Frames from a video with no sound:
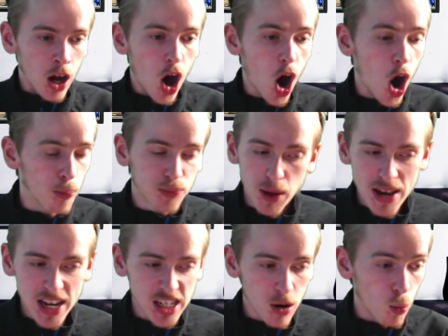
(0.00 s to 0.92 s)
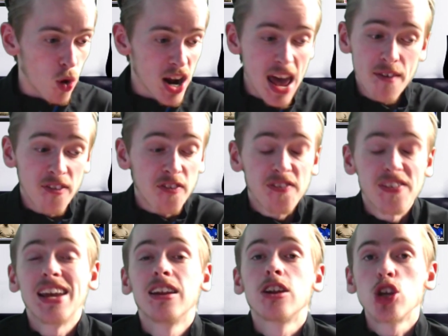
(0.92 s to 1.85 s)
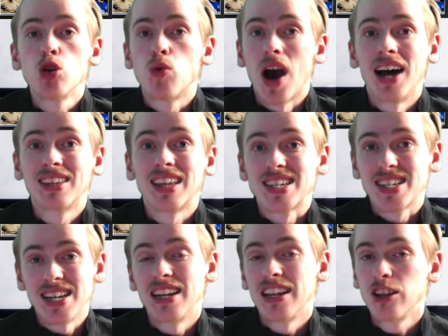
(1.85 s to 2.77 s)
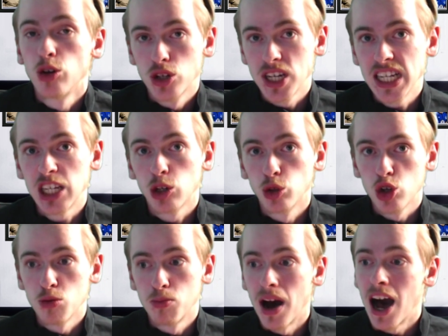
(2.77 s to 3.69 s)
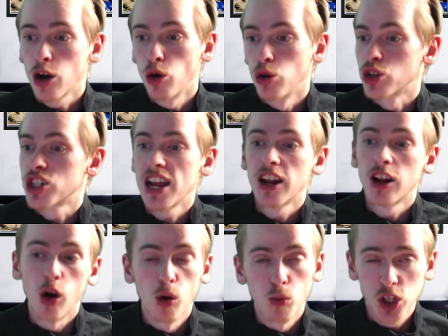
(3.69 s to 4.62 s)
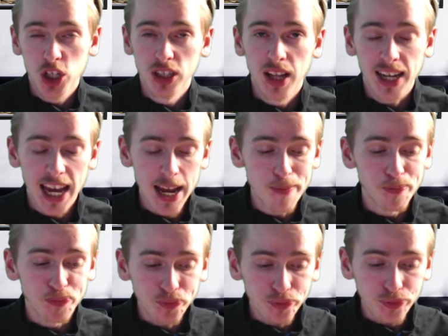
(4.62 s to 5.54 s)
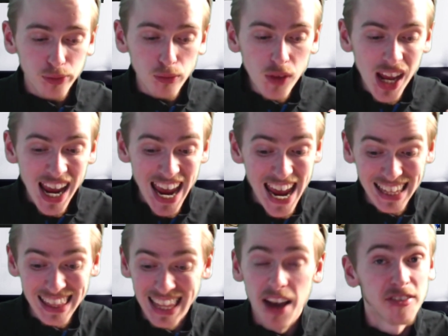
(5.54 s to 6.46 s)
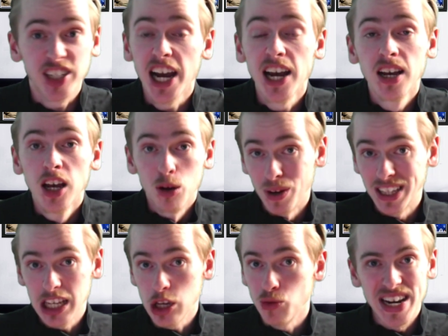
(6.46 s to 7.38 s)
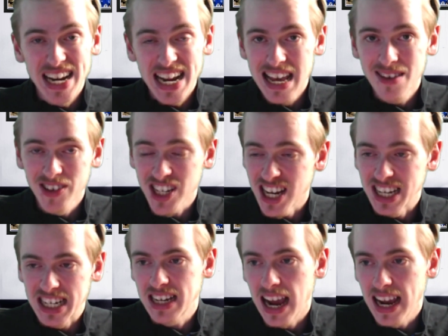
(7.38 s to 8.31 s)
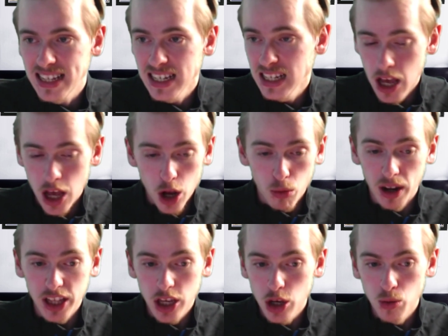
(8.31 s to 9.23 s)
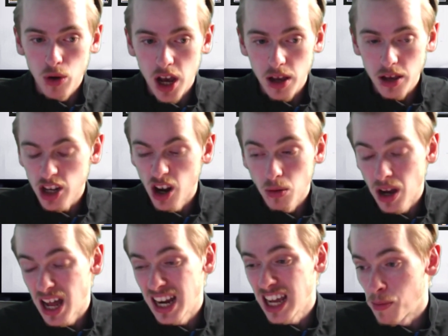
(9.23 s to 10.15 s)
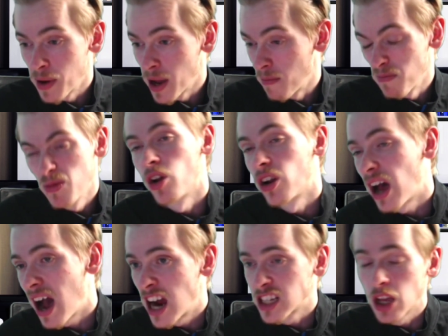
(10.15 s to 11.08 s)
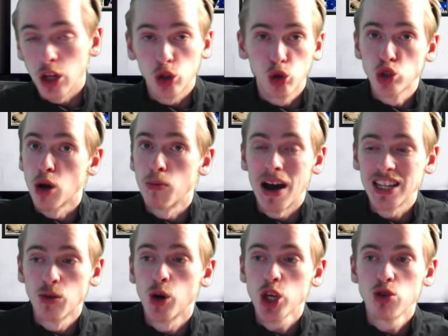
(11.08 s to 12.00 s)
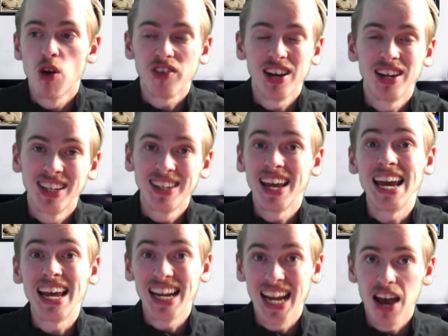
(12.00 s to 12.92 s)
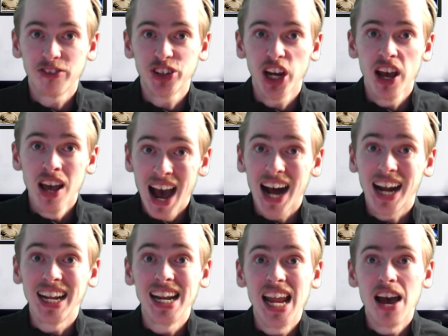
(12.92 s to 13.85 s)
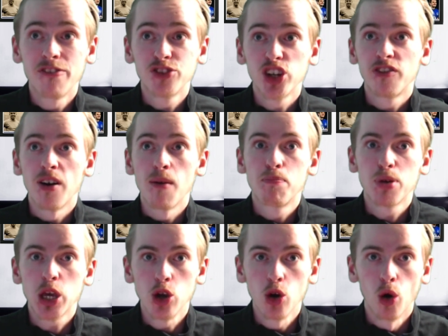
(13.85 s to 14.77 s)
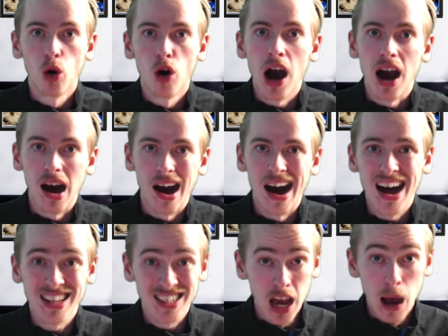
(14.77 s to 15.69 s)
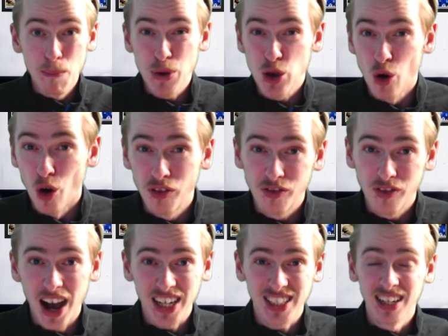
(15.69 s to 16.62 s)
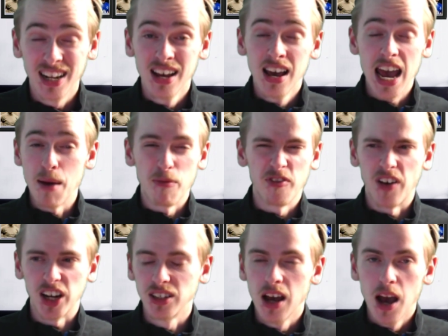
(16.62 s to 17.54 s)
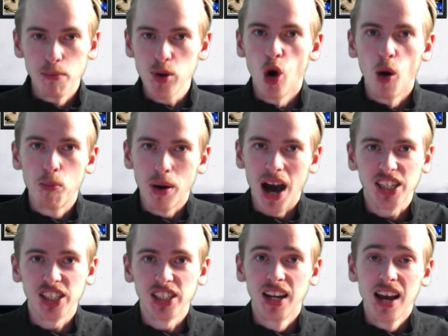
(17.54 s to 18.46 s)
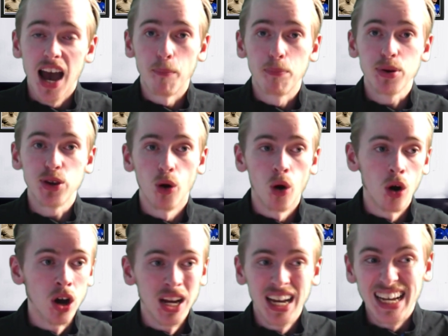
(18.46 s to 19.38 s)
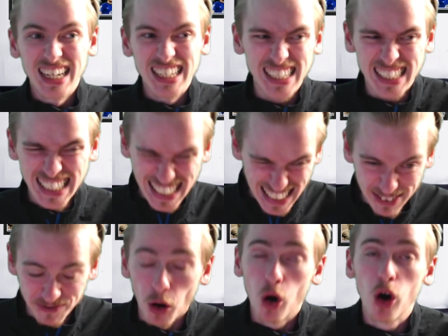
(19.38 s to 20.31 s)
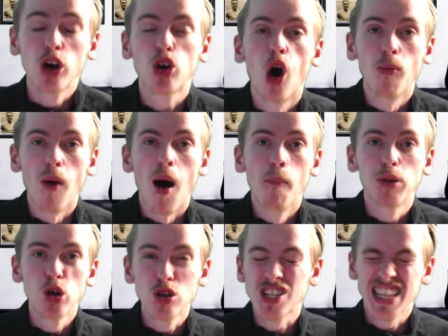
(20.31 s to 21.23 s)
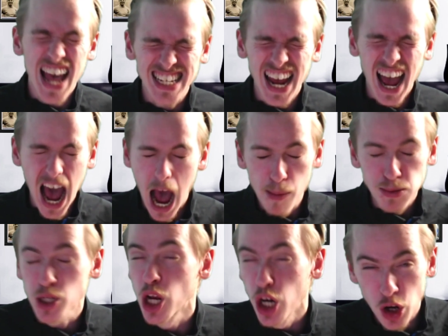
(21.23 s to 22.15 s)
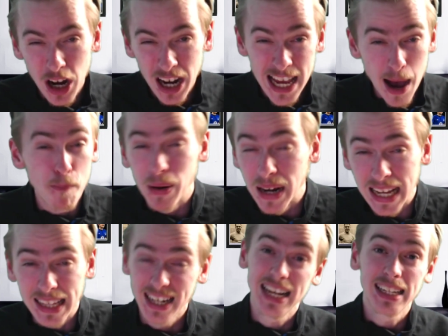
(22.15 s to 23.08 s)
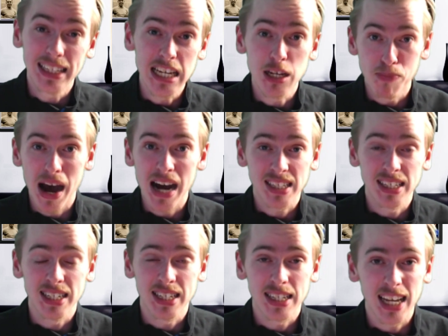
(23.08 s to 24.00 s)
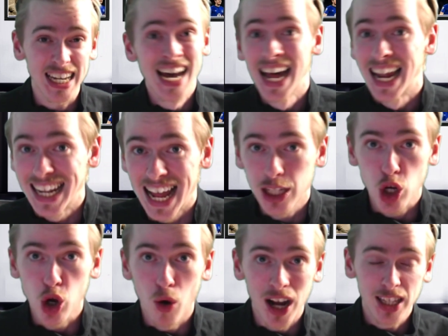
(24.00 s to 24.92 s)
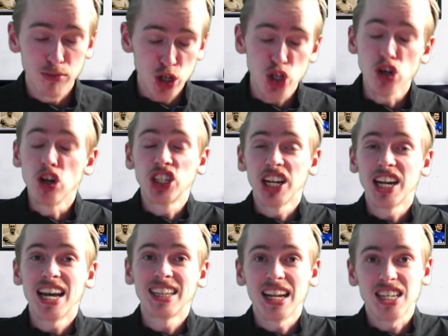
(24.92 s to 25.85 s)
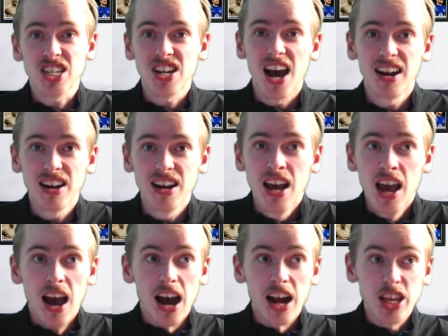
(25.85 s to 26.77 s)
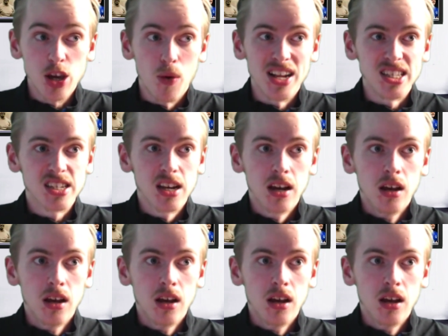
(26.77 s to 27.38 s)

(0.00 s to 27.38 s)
optimism, whatever feeling you had sitting in your seat at Goodison Park or sitting at home watching that game, it left you. Whether you were nervous, excited, whether you were, a little bit not arsed, doesn't matter what you were feeling, it left you. And it left you for pure heart, pure pure passion and pure fucking come on Blues, let's absolutely obliterate these bastards today, let's go at them. As soon as you heard that siren, you went,